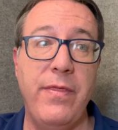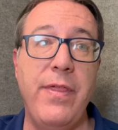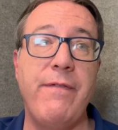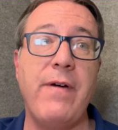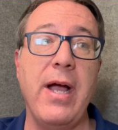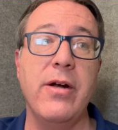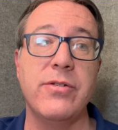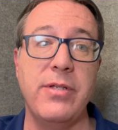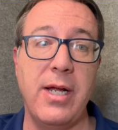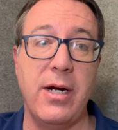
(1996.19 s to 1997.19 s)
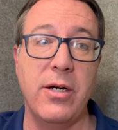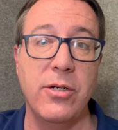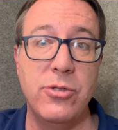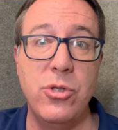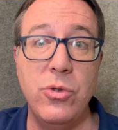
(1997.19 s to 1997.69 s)
The fire's there
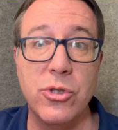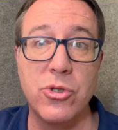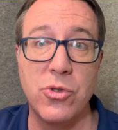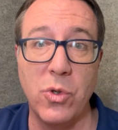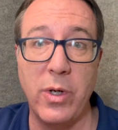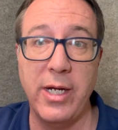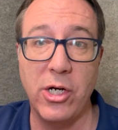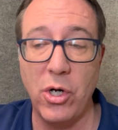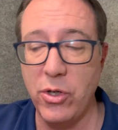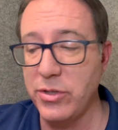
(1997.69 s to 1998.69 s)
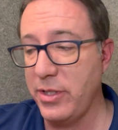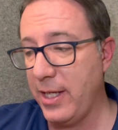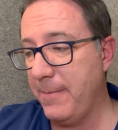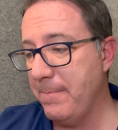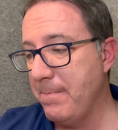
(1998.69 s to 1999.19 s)
to destroy and curse
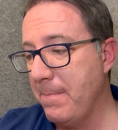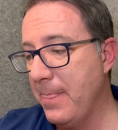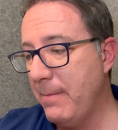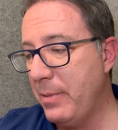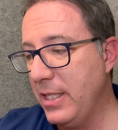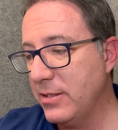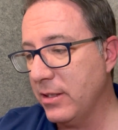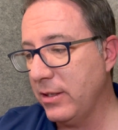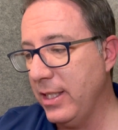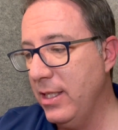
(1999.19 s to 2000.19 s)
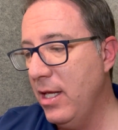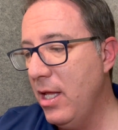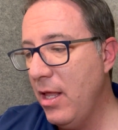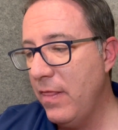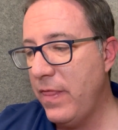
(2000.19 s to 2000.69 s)
them, basically.
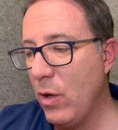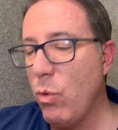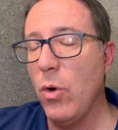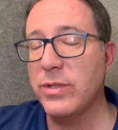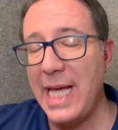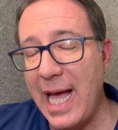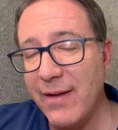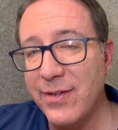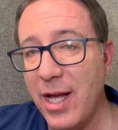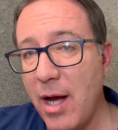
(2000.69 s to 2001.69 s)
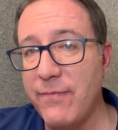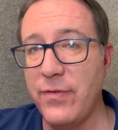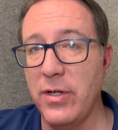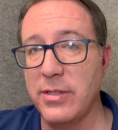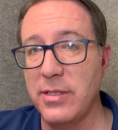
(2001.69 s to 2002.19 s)
They won't have
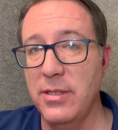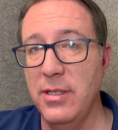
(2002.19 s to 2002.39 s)
comfort